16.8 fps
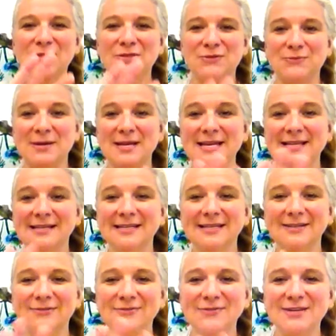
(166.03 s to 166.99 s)
3
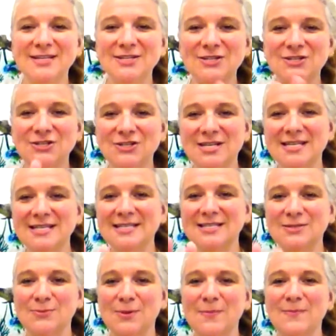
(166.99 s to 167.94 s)
little fishies
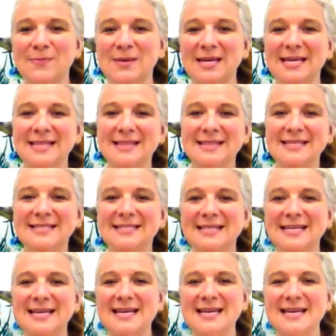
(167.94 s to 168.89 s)
swimming in the
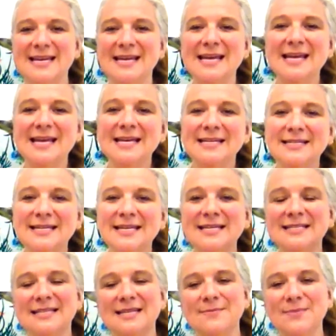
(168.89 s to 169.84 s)
sea,
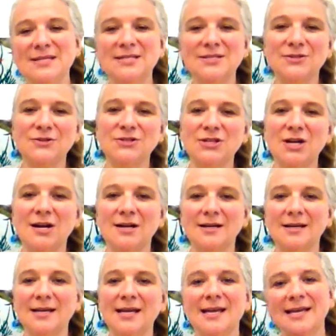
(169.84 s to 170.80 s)
teasing Mr.
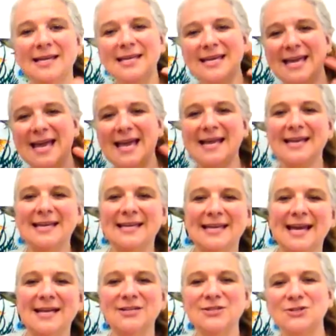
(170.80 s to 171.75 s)
Shark. You can't
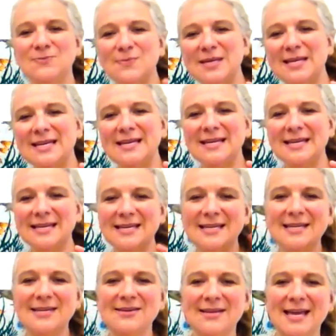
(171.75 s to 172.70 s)
catch me.
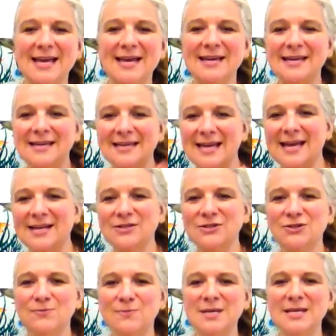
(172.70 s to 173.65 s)
You can't
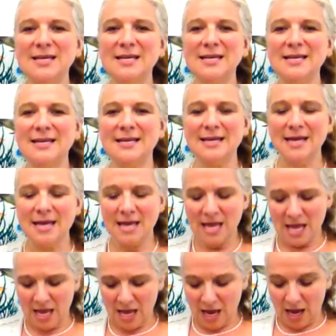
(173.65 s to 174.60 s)
catch me.
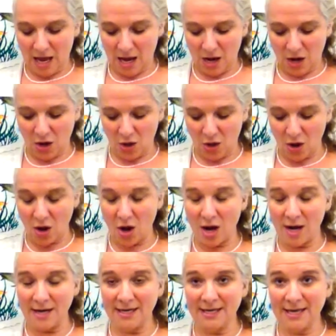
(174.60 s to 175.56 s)

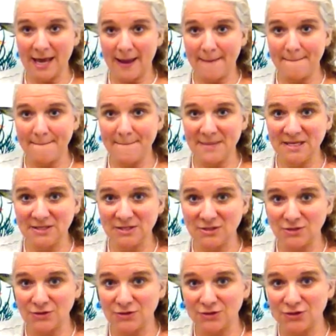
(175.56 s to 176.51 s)
Along came
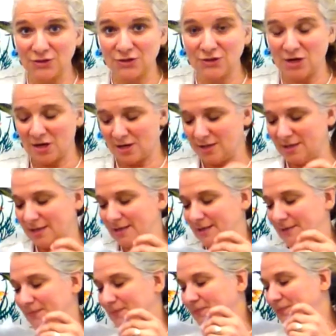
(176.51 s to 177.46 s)
Mr. Shark,
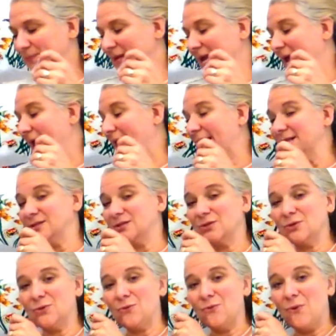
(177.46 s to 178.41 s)
as
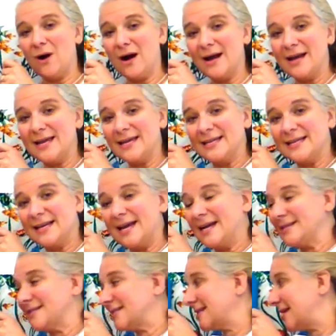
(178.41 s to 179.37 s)
quiet
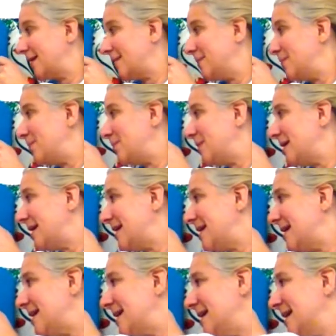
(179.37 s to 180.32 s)
as can
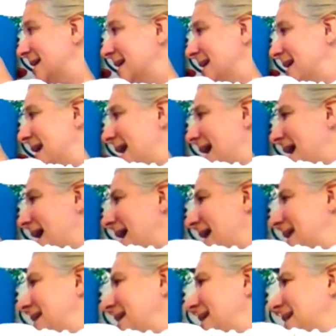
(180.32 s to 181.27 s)
be,
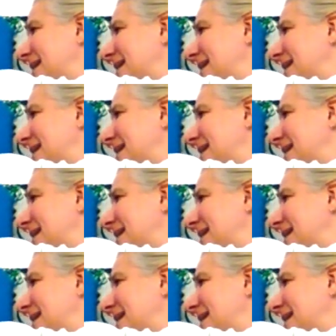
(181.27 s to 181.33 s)
and